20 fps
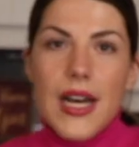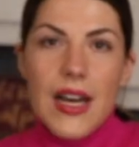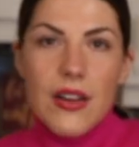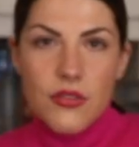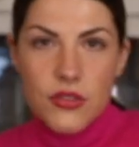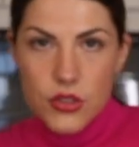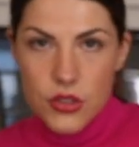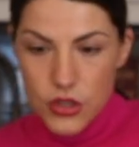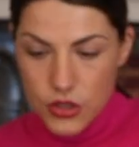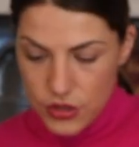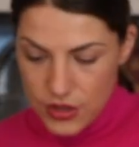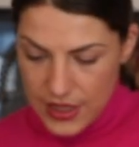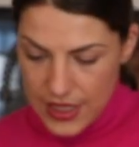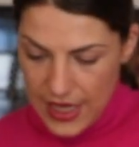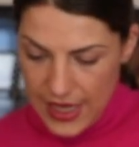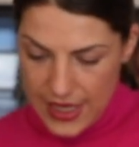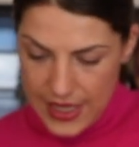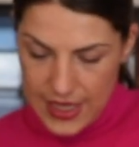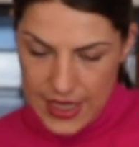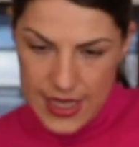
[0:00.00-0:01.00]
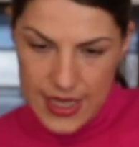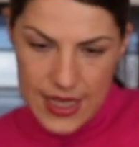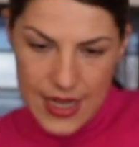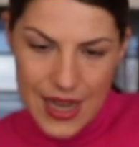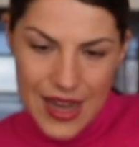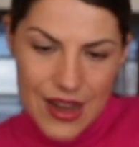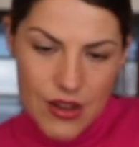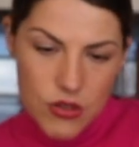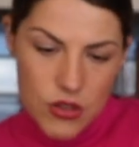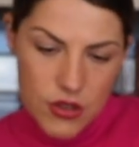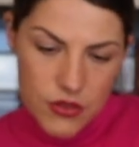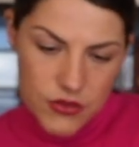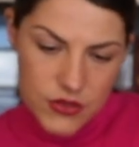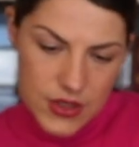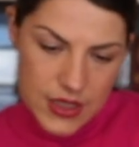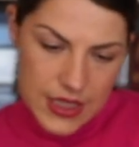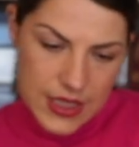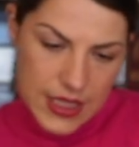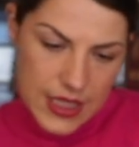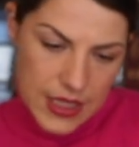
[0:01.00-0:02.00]
have to take it out of
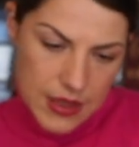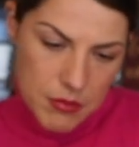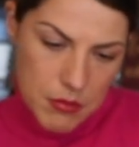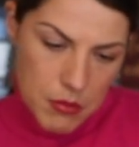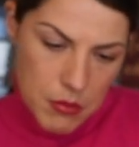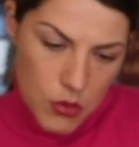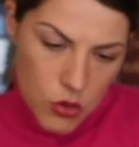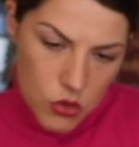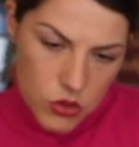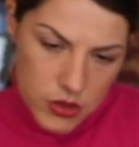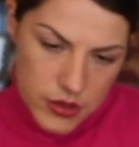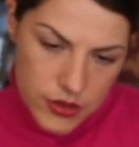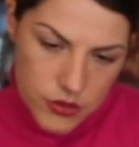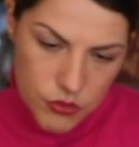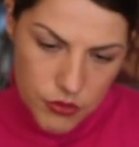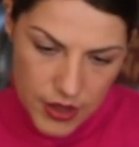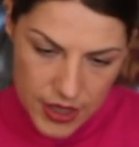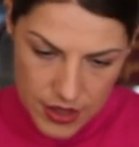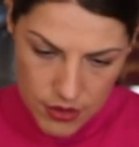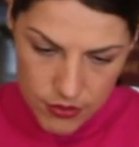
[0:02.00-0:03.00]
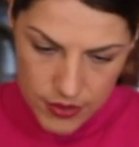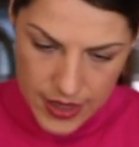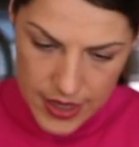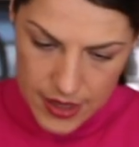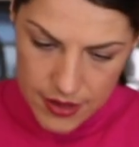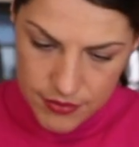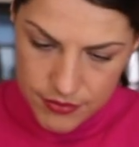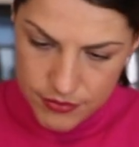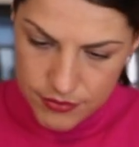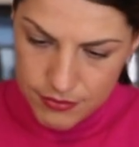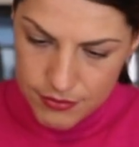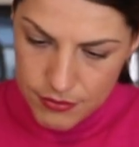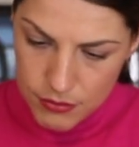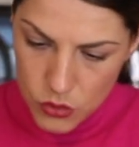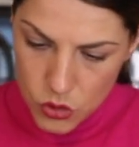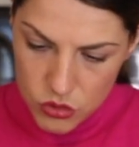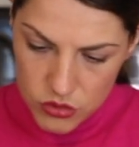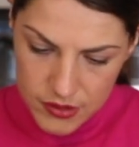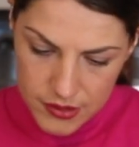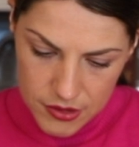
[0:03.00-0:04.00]
the mold right away.
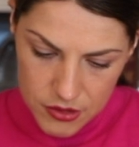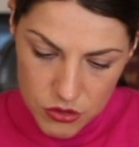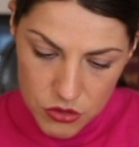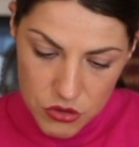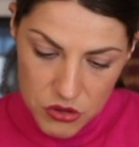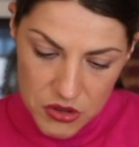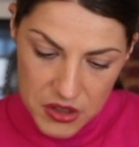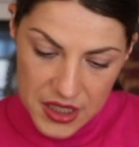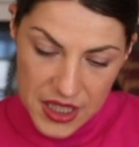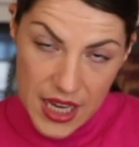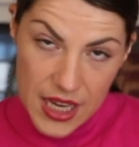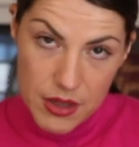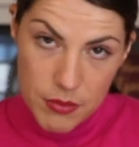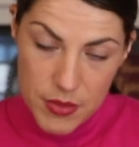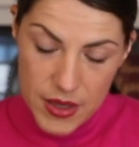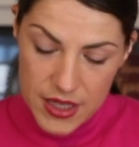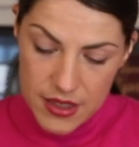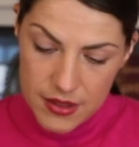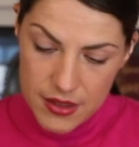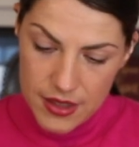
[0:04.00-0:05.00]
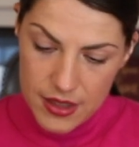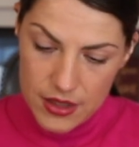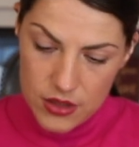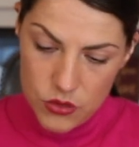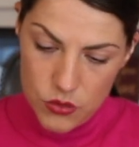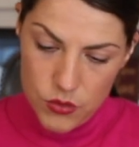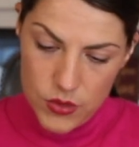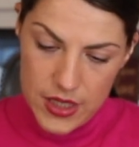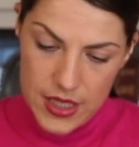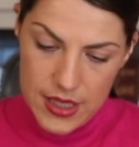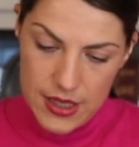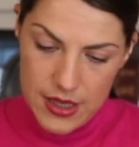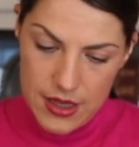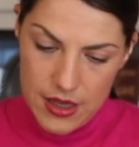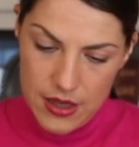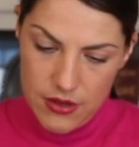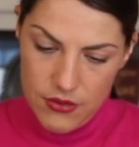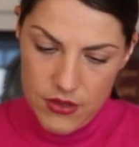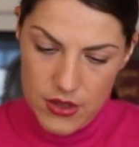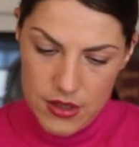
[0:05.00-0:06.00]
Mold or cake pan as we
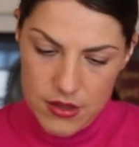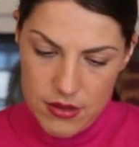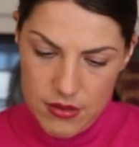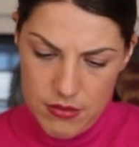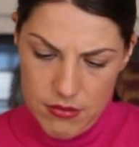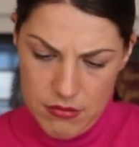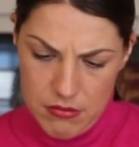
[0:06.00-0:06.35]
have it.